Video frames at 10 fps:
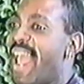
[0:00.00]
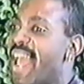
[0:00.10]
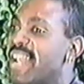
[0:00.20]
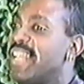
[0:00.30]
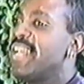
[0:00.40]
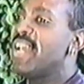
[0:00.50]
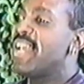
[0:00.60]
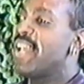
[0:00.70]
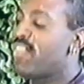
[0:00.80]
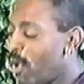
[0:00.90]
and
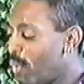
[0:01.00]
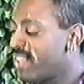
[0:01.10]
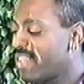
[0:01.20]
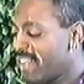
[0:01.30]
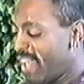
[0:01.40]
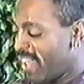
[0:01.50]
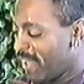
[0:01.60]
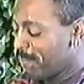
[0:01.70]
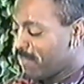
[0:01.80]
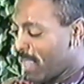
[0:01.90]
there wasn't
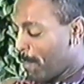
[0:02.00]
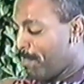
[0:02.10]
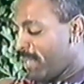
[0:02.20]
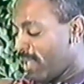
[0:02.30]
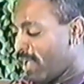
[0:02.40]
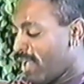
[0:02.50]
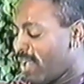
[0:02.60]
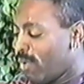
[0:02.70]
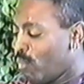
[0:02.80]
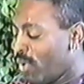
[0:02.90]
a,
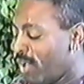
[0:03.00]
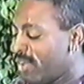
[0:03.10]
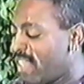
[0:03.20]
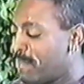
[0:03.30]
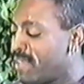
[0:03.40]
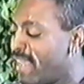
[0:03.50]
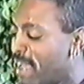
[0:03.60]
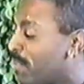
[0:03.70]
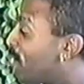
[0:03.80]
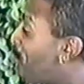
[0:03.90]
a, a, word that
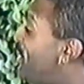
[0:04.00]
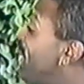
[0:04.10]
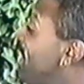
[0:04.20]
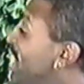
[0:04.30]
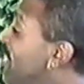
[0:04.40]
began with a B and